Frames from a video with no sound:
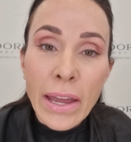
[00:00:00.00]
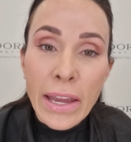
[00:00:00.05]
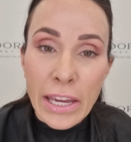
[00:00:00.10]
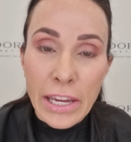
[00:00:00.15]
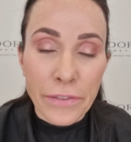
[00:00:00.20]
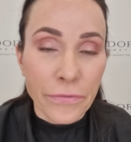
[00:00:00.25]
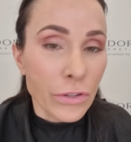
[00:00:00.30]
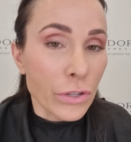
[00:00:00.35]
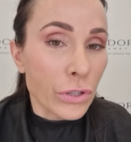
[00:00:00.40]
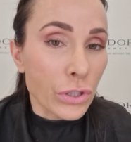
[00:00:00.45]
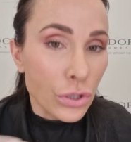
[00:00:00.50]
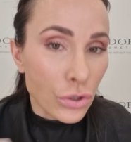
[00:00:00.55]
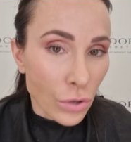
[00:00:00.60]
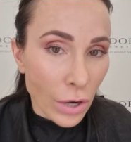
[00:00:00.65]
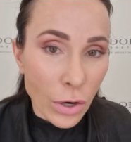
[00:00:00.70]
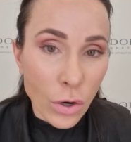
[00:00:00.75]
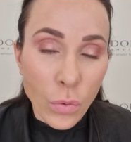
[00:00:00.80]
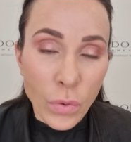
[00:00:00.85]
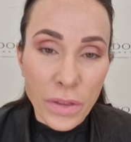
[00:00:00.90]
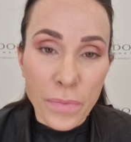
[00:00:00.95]
If you
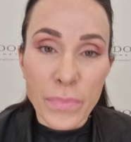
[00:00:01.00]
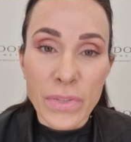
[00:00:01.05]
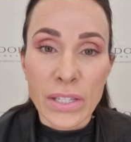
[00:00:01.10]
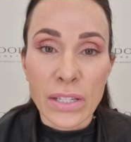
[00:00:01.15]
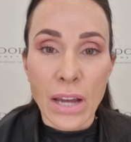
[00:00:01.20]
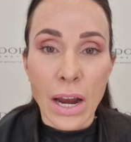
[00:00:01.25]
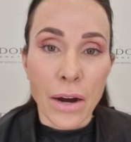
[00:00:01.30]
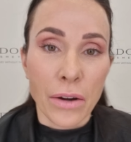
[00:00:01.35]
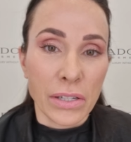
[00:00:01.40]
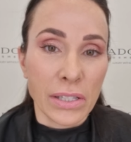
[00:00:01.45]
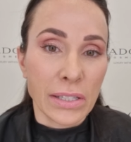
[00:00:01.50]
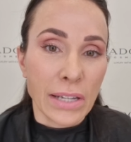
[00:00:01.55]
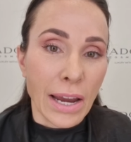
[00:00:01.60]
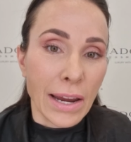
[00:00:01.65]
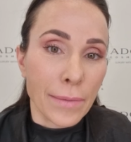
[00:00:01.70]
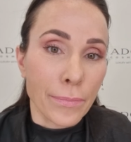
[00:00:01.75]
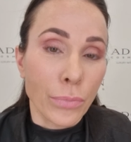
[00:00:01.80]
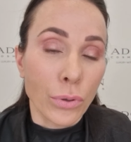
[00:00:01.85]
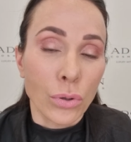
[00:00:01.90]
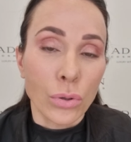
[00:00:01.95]
struggle with mascara
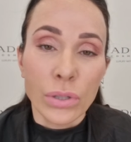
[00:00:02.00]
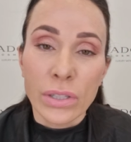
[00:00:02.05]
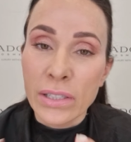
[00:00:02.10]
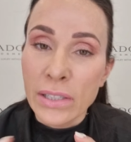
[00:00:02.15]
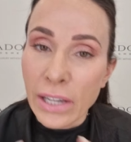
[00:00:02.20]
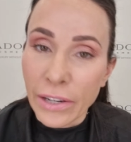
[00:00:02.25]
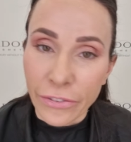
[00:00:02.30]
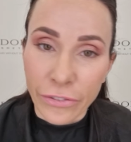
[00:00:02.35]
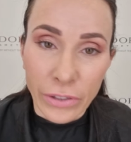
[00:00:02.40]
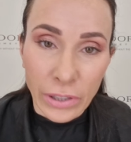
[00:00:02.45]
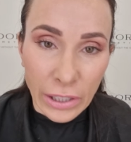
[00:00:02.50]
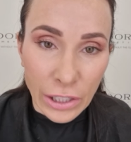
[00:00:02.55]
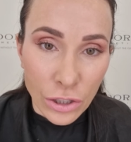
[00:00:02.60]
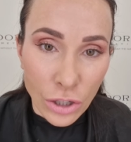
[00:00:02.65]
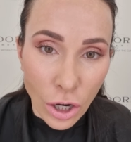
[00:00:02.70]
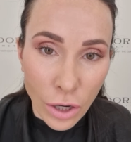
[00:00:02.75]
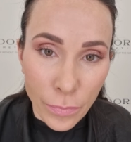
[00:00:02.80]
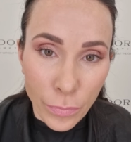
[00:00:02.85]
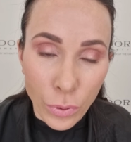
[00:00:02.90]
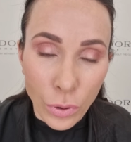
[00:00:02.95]
staying put, definitely
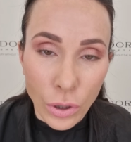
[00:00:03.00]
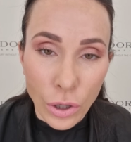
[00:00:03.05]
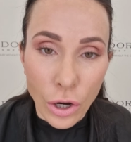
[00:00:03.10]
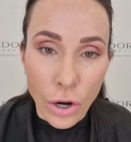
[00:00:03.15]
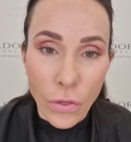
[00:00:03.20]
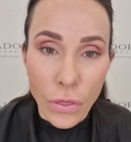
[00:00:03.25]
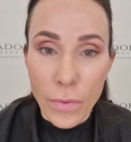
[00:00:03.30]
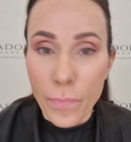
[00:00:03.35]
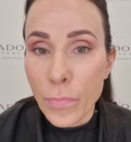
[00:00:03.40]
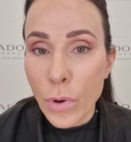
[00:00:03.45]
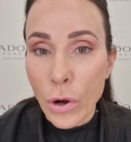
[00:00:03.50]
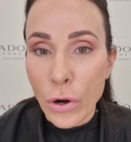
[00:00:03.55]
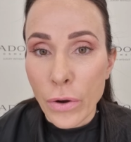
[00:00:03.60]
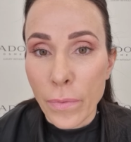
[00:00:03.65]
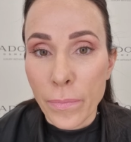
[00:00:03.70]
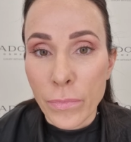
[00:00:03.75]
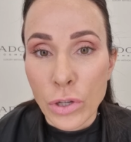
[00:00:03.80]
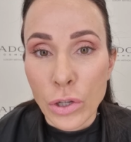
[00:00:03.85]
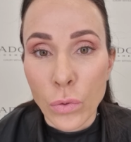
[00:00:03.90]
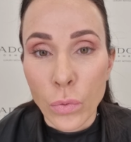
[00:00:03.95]
don't put it on the
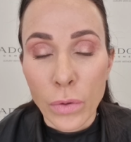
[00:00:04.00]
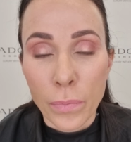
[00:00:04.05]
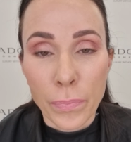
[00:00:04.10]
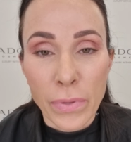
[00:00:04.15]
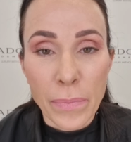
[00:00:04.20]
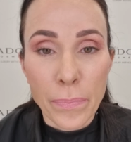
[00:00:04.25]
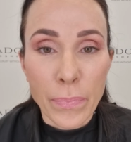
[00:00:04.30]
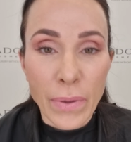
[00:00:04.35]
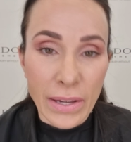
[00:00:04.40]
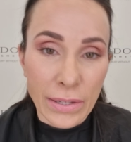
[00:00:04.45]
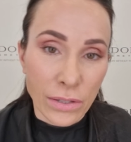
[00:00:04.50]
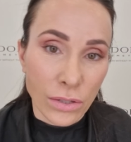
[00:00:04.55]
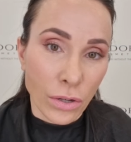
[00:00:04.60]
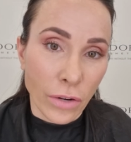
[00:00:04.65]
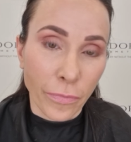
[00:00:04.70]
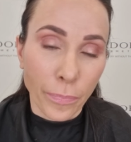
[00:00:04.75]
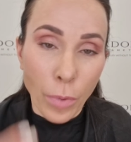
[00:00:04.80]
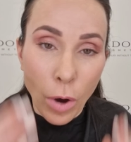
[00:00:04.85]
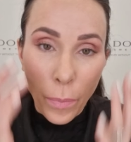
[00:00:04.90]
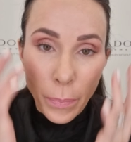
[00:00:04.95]
bottom. You would be best
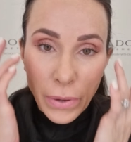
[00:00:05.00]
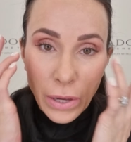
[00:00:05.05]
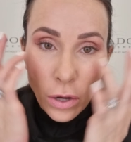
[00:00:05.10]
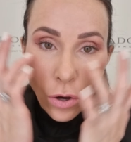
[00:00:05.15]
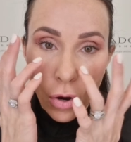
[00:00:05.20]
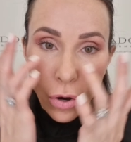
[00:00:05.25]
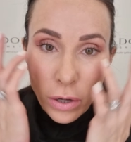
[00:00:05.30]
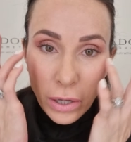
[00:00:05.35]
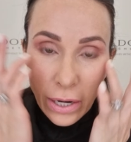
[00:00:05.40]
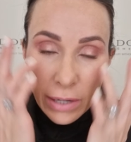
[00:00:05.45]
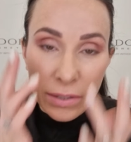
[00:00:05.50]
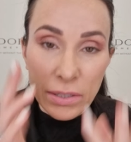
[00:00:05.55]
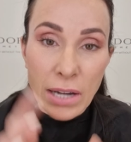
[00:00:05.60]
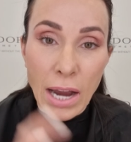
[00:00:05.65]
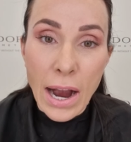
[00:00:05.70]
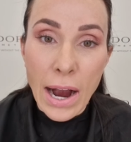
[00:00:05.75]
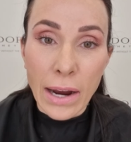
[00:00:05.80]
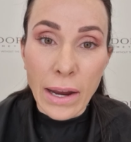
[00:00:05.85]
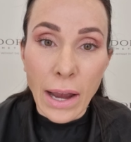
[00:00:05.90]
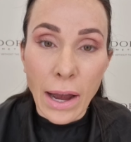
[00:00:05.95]
off popping on a
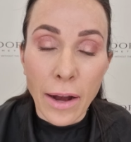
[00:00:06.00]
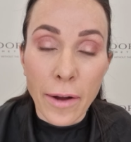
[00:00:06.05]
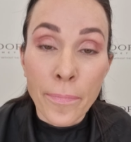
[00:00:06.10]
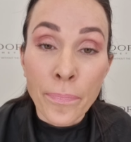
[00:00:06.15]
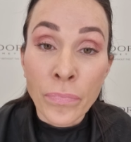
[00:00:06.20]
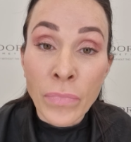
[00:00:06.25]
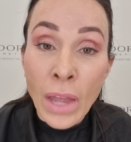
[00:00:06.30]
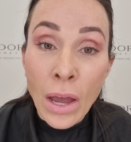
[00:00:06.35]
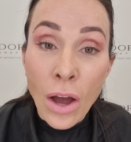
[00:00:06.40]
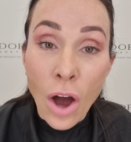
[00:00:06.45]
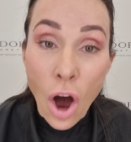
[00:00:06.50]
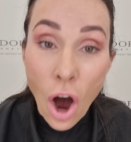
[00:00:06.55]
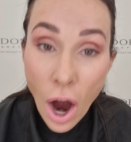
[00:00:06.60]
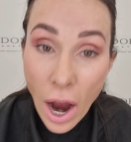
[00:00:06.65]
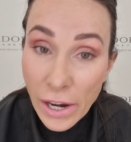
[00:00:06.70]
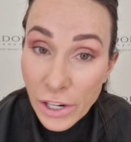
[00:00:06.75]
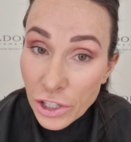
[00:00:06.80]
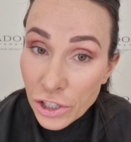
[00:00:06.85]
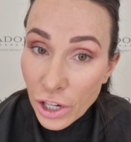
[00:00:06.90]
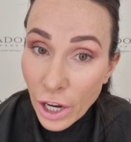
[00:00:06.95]
darker
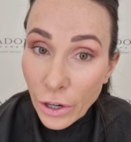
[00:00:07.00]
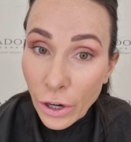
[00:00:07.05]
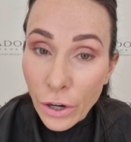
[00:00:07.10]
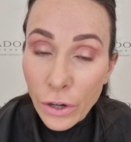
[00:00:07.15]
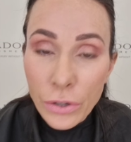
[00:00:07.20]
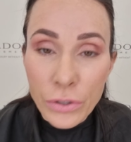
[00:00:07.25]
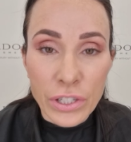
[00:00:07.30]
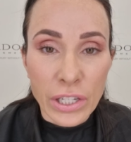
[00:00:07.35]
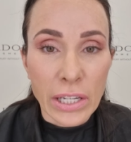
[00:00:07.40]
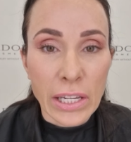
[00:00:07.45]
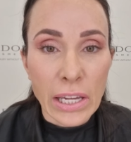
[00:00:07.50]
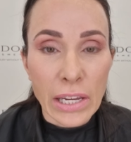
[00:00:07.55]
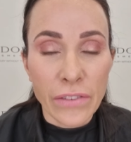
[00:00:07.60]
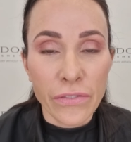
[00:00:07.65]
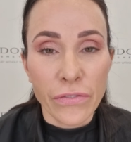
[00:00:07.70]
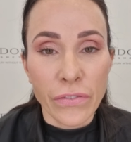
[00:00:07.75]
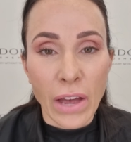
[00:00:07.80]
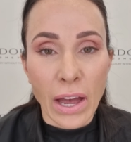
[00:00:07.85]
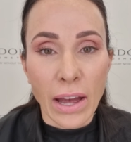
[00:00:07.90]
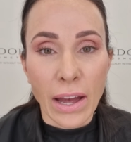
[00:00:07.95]
eyeshadow to
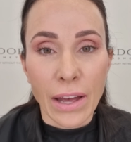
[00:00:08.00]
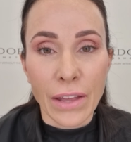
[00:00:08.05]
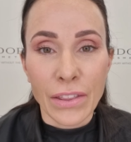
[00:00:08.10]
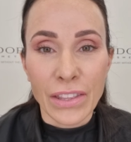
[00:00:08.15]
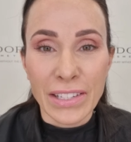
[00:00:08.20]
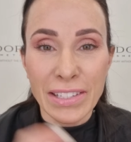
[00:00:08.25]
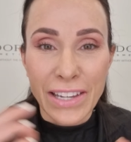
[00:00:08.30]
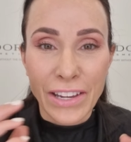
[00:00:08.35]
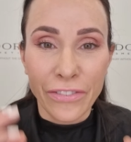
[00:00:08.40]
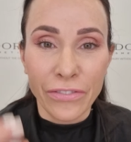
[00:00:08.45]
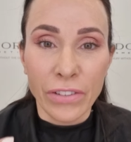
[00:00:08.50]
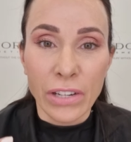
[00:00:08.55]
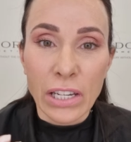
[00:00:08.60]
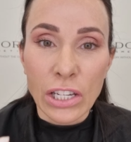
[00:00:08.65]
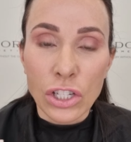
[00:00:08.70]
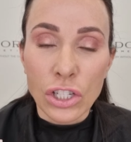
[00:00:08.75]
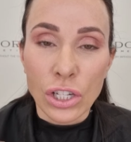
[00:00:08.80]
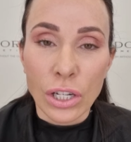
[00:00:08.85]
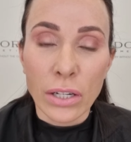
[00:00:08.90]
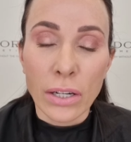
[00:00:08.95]
give uh, the
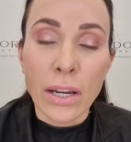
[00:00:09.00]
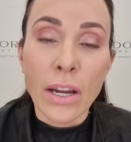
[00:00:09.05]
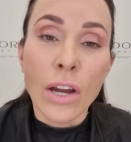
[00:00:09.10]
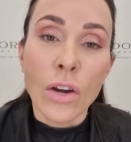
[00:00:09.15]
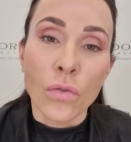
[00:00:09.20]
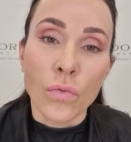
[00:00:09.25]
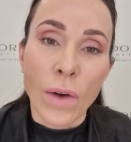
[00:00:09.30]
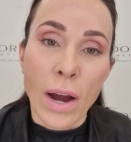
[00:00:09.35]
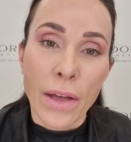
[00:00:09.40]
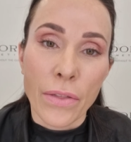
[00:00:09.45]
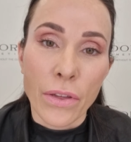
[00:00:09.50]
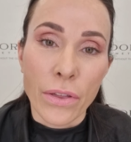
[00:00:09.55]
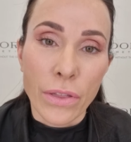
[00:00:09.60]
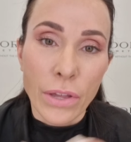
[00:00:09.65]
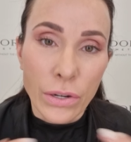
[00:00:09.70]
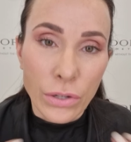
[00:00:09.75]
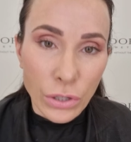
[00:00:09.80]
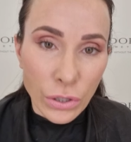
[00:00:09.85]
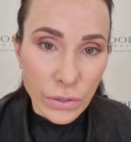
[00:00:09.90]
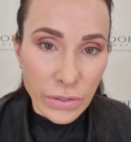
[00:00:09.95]
definition rather
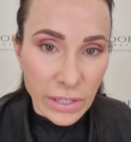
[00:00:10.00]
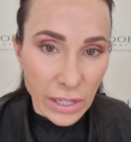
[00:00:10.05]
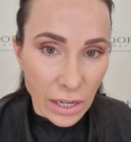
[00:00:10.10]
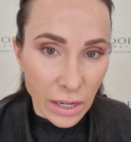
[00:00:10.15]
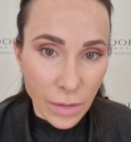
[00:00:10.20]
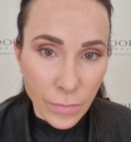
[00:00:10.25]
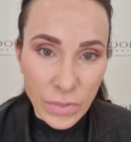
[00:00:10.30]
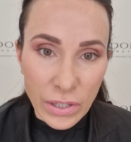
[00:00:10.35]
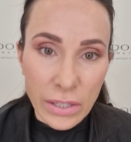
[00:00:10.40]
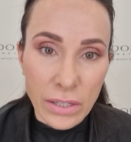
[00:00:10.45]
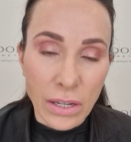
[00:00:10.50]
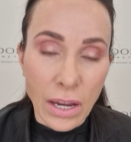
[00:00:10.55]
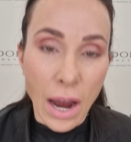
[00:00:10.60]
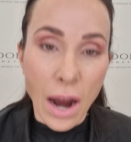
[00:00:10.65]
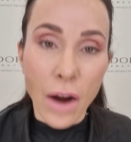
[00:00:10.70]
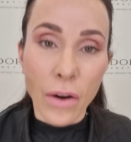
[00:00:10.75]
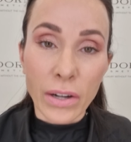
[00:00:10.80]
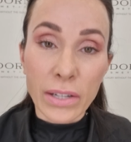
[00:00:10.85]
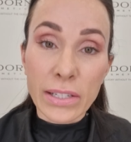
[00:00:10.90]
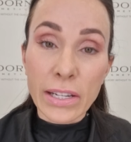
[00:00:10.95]
than using a mascara.